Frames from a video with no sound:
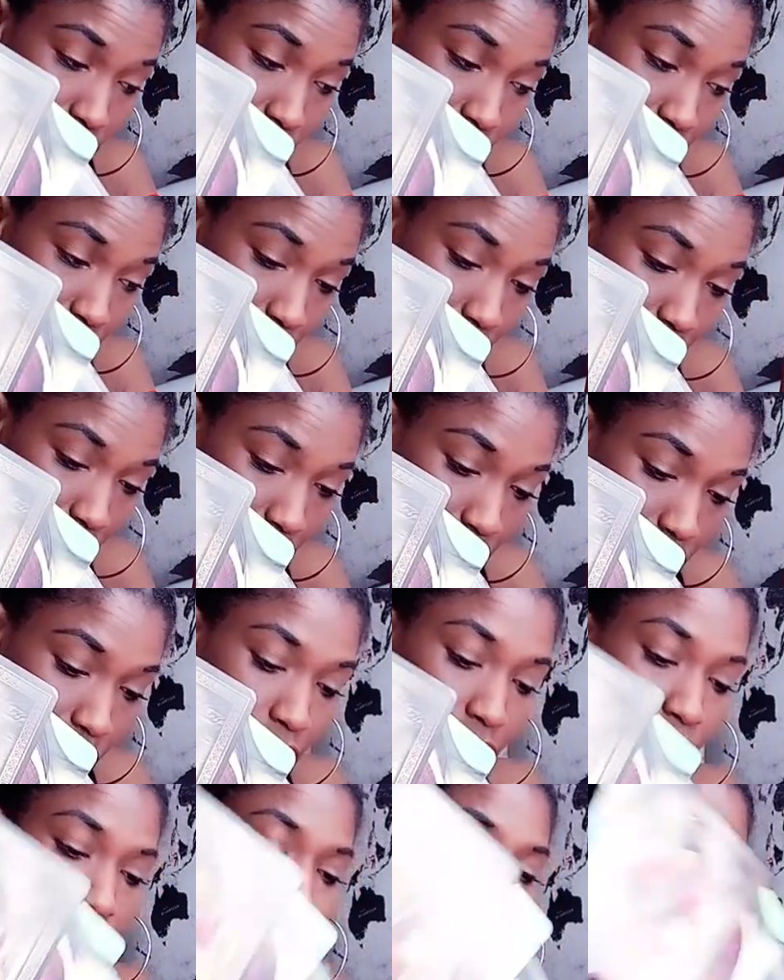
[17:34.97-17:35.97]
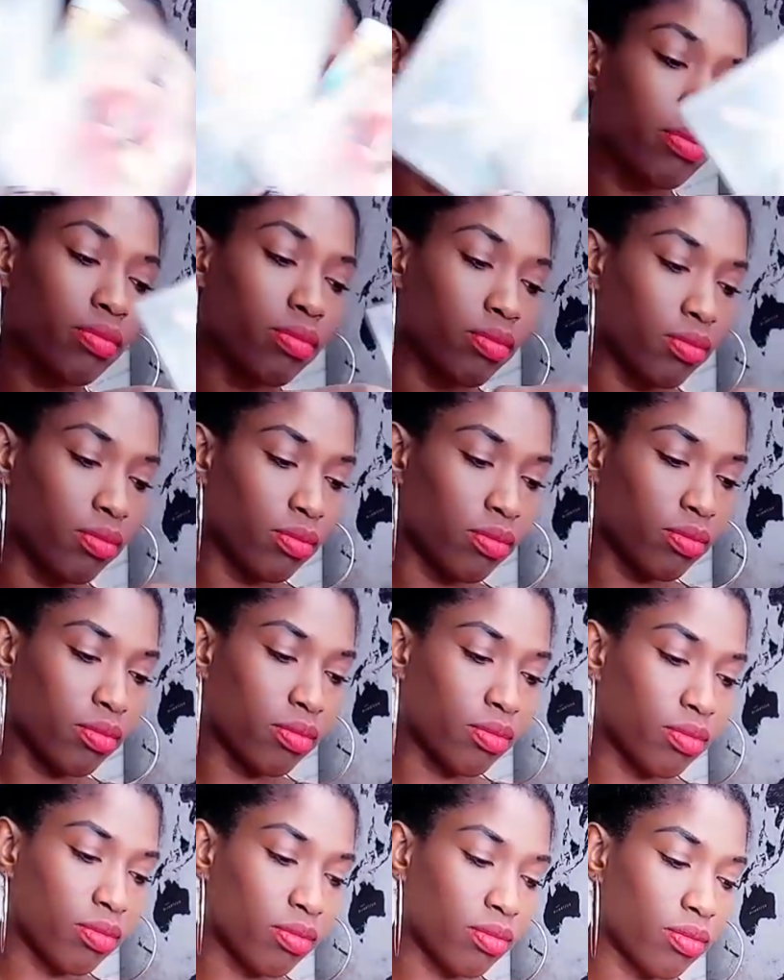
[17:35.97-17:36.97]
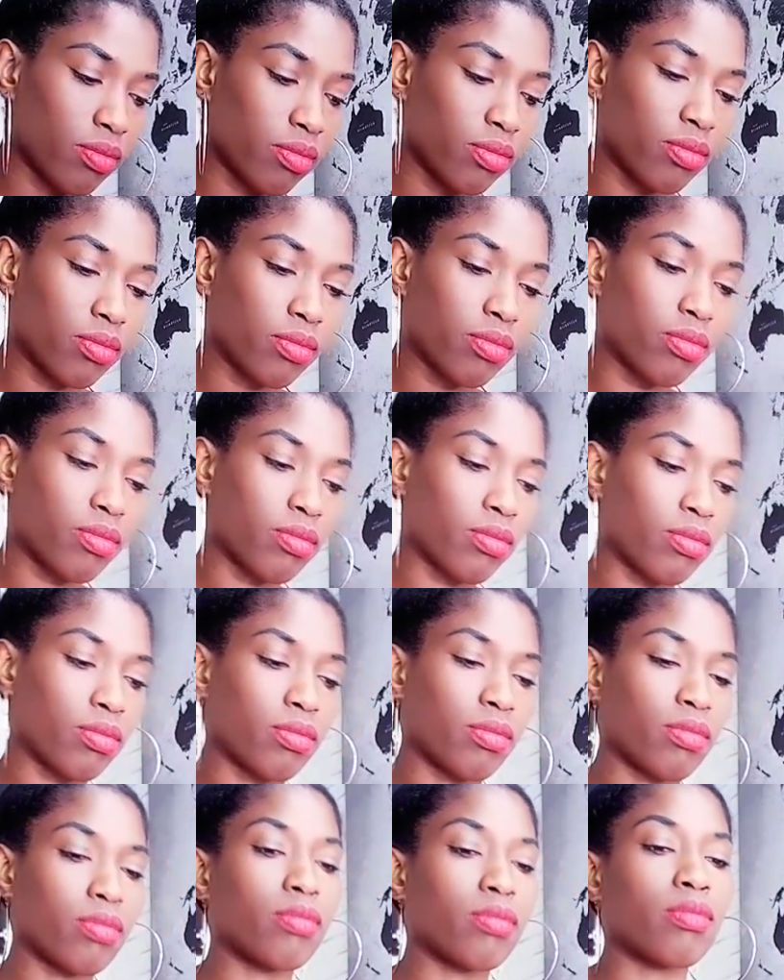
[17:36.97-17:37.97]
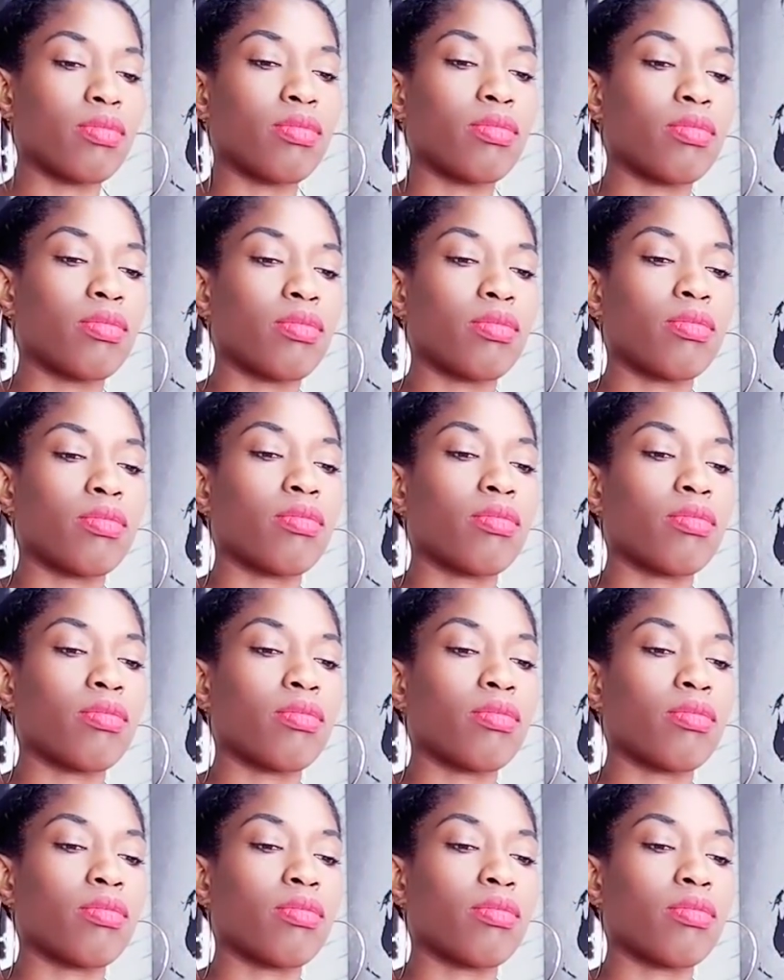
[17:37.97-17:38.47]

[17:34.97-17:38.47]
Nothing is said.